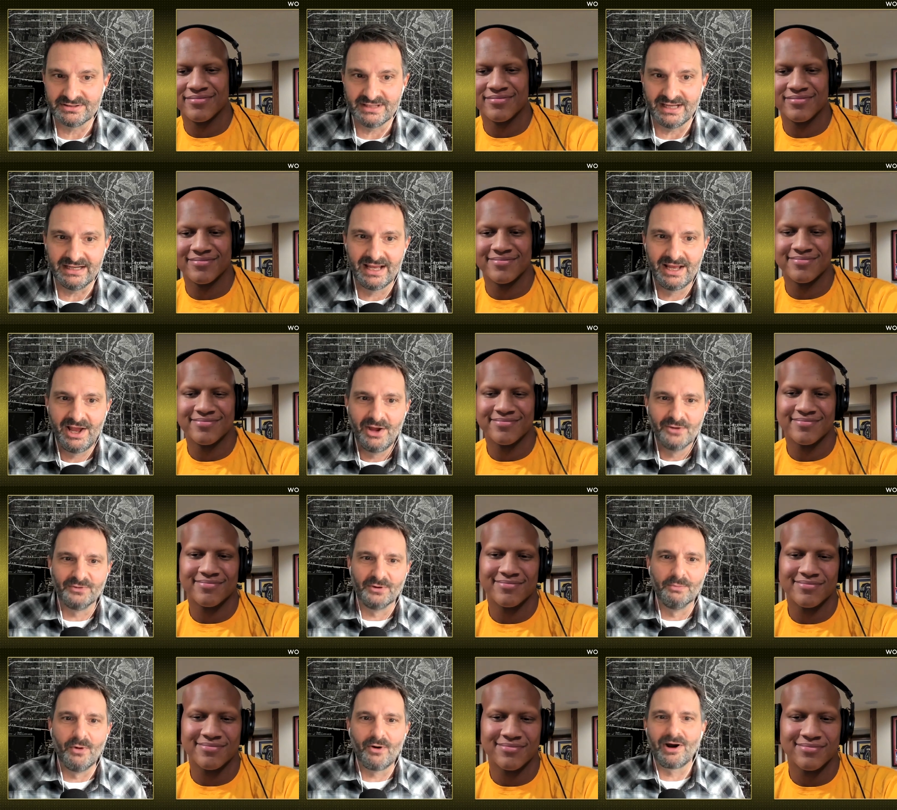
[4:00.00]
Speaker 1: sake.
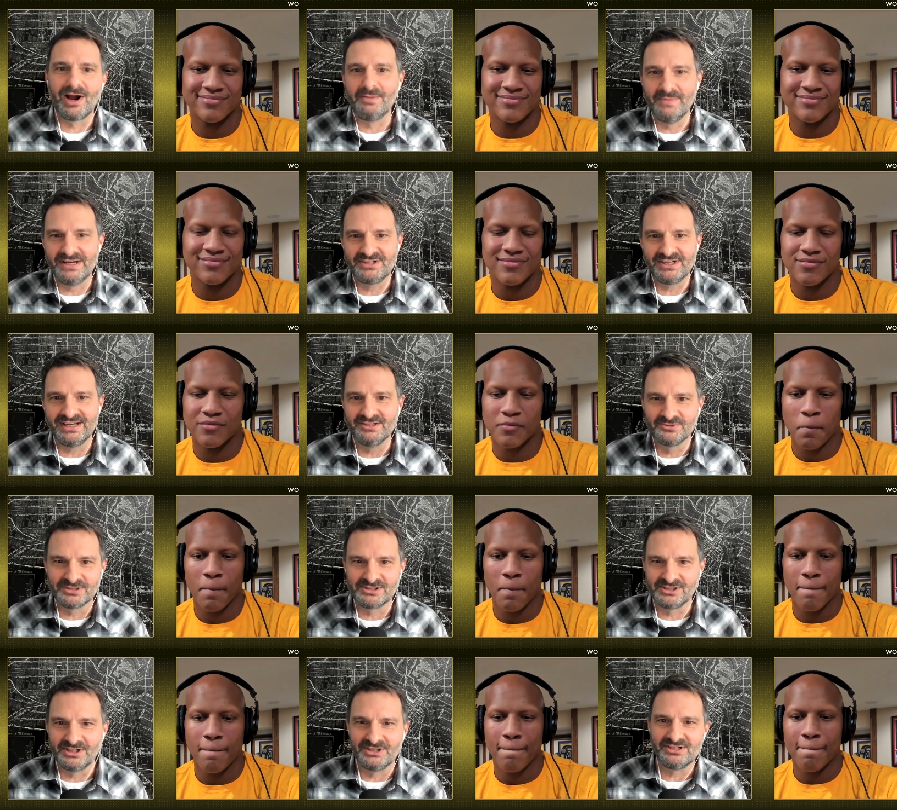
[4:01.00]
For more on Michigan's
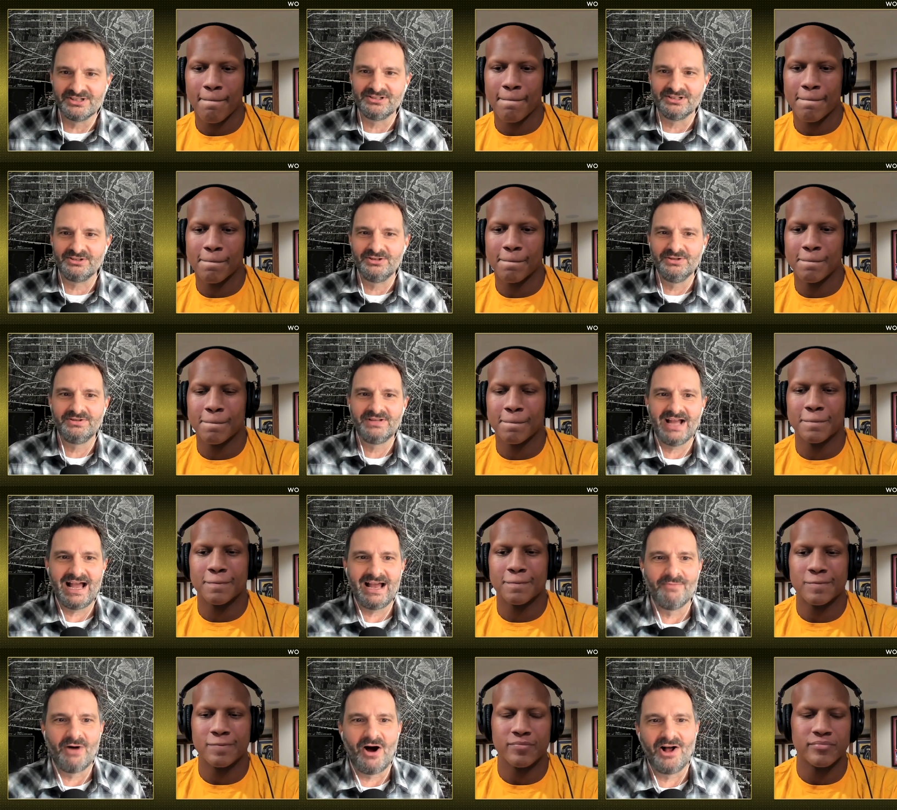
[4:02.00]
resurgence, a
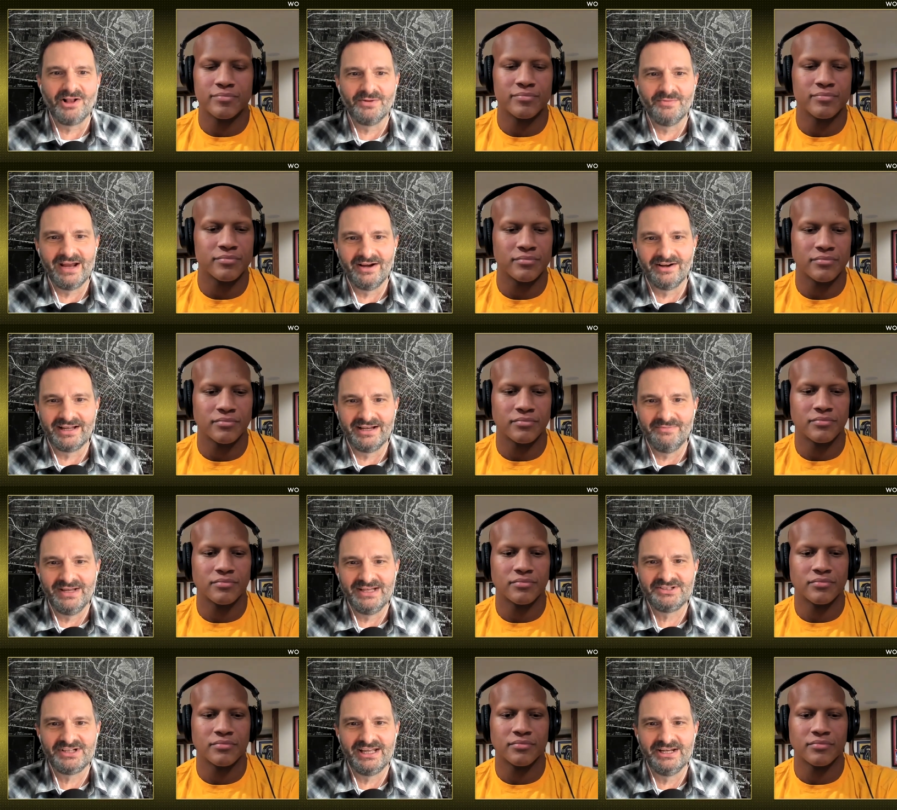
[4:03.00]
two-time All-American in
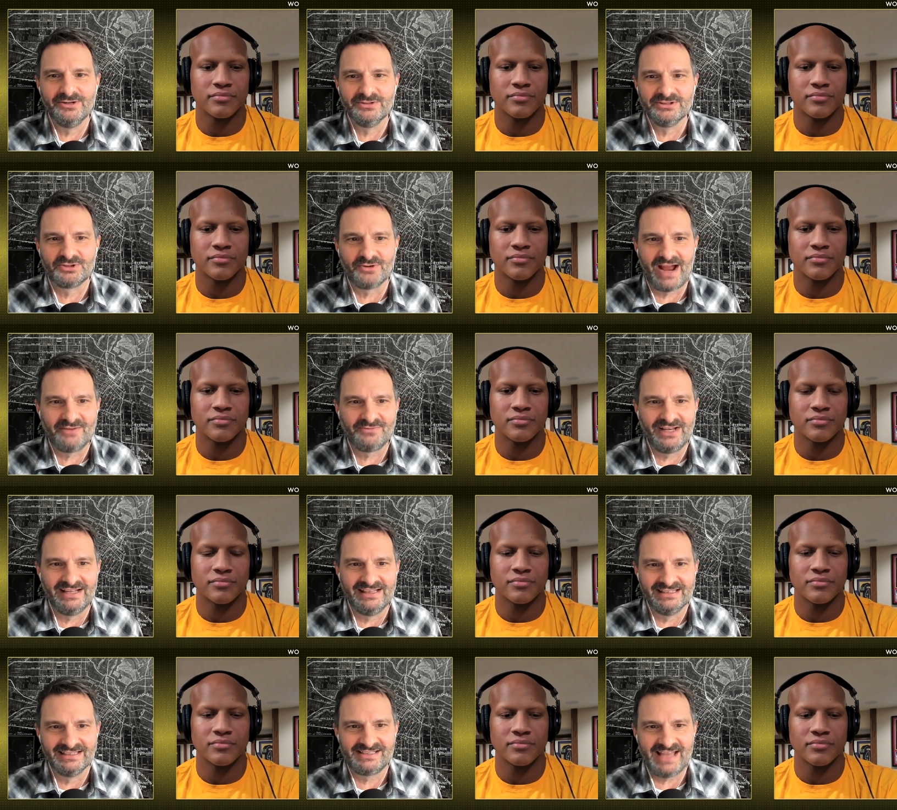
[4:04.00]
Michigan who was
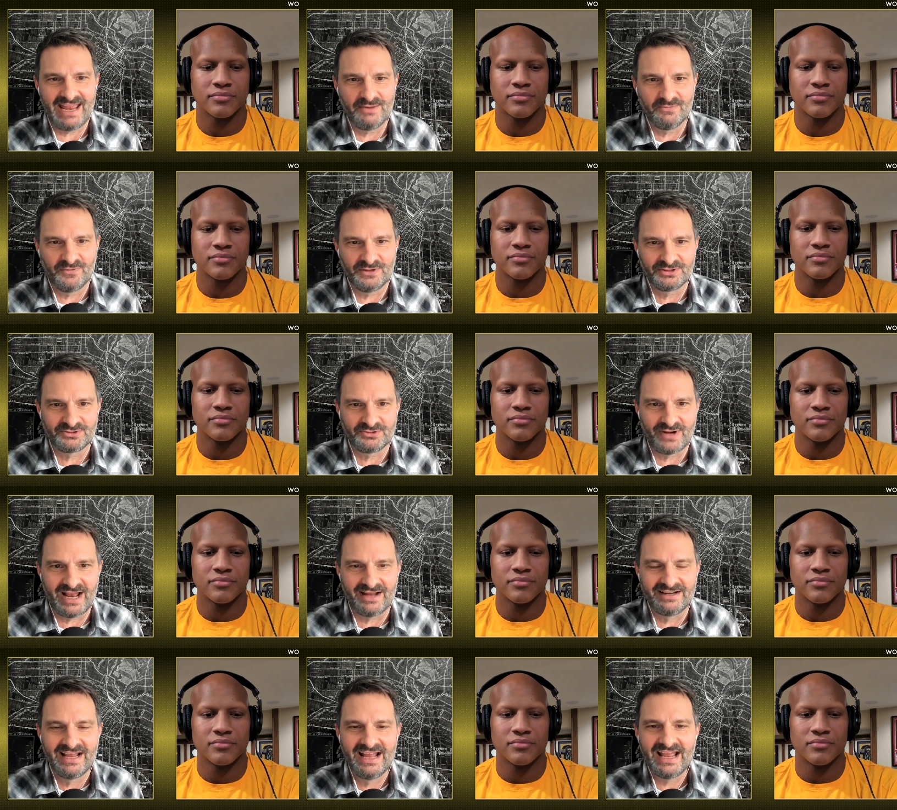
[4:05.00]
drafted in the same first
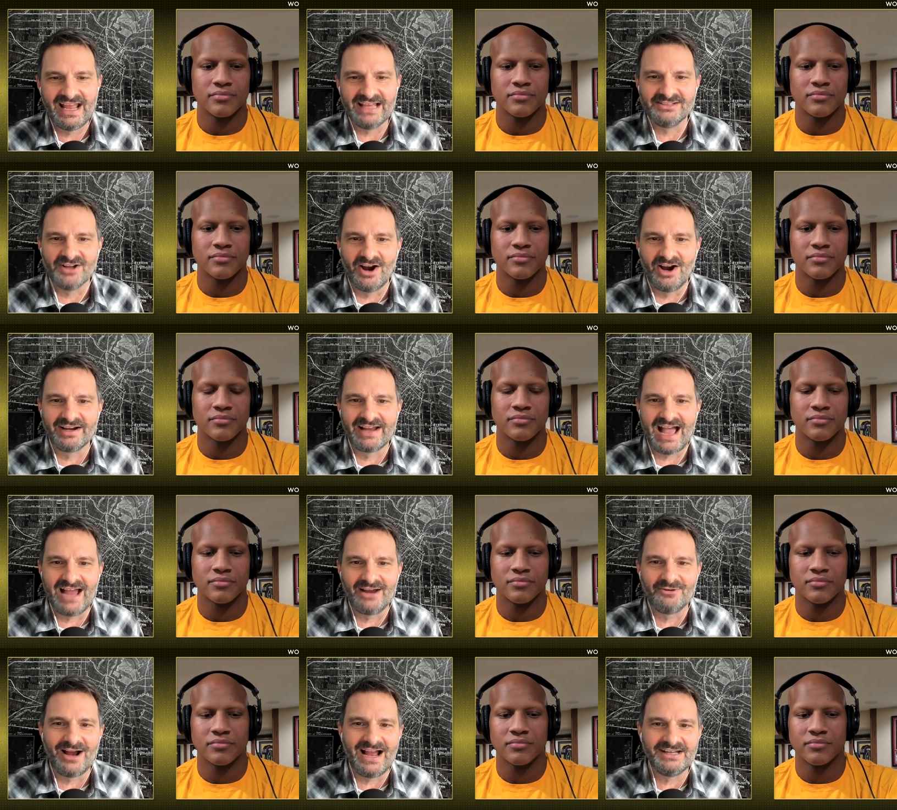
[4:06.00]
round as our
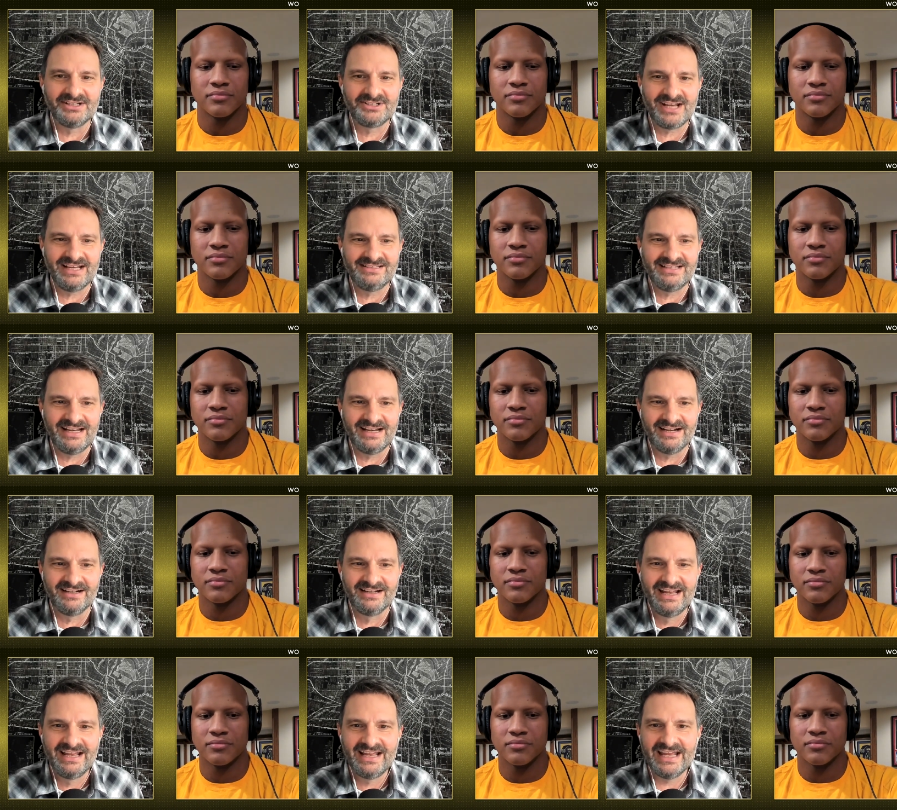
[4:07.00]
guy, Ryan
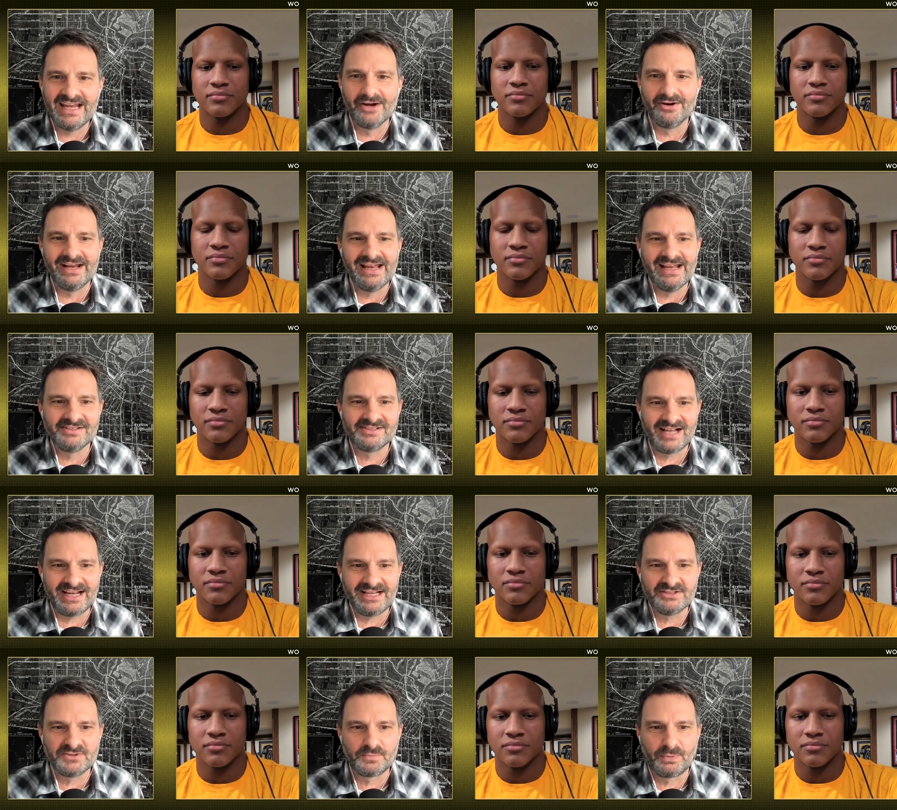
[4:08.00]
Shazier, here he is,
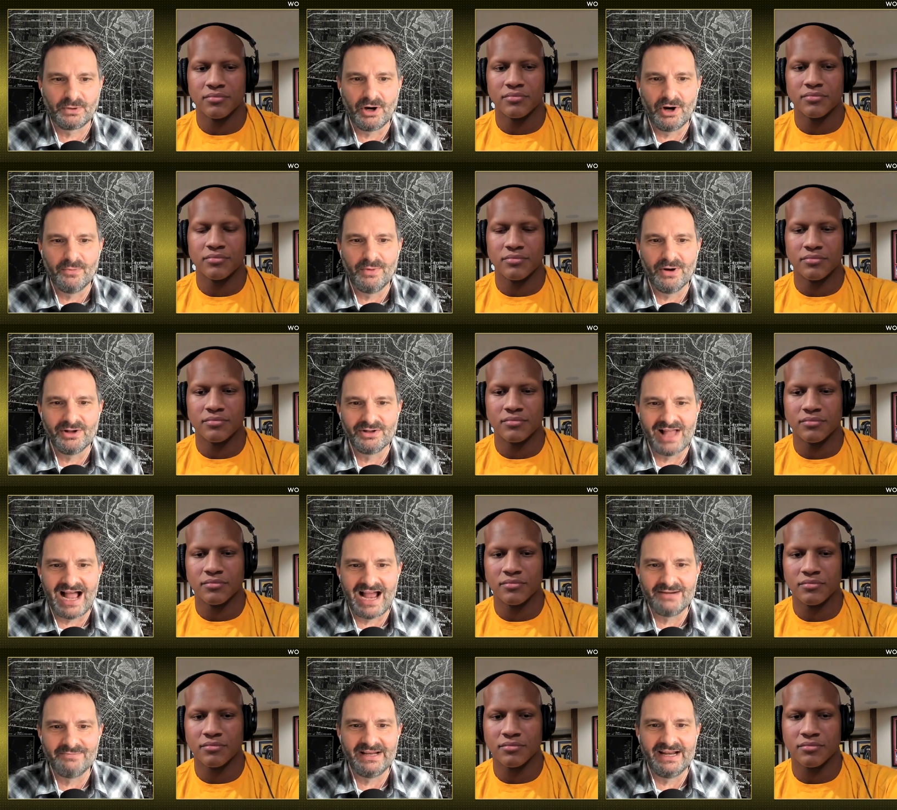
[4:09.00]
Titans Pro Bowl
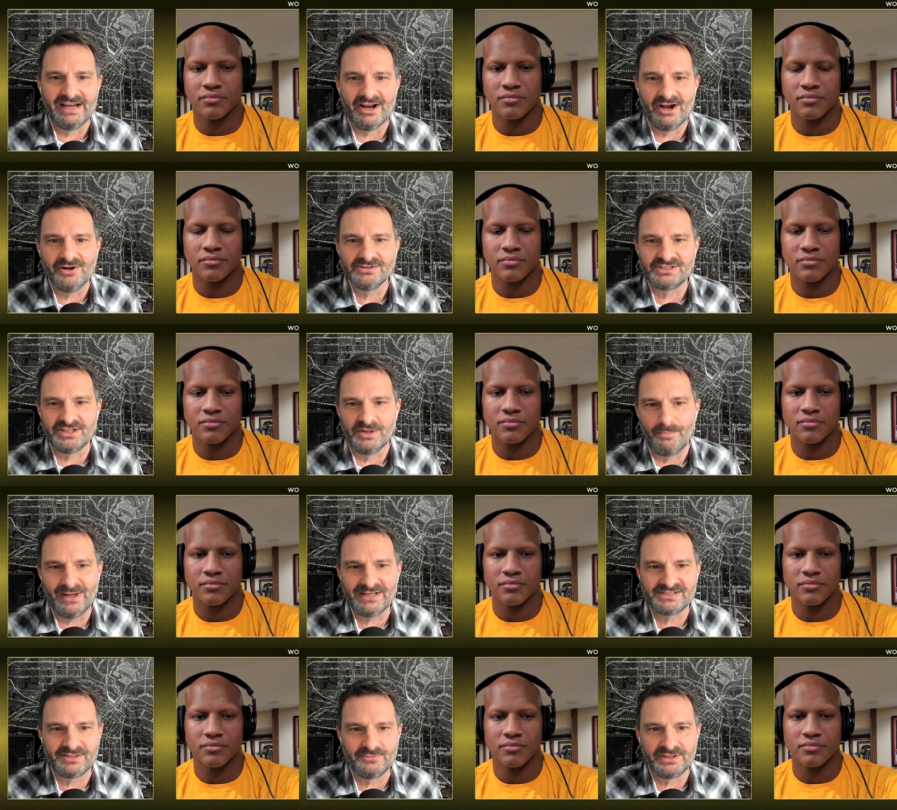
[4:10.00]
lineman and host of
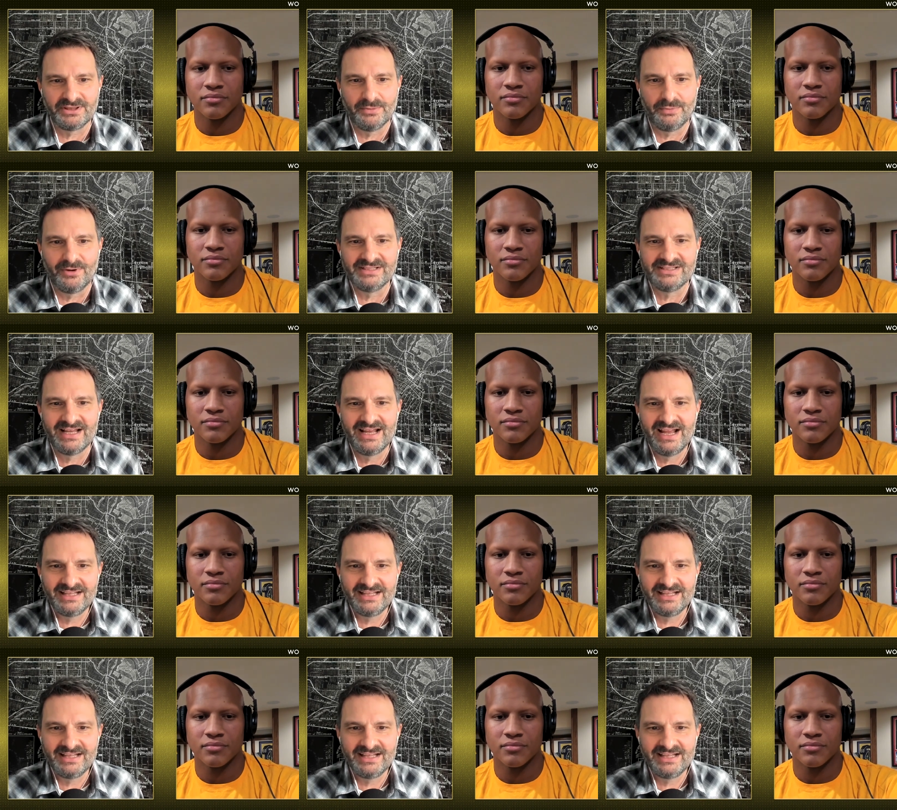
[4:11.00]
Bussin' with the Boys,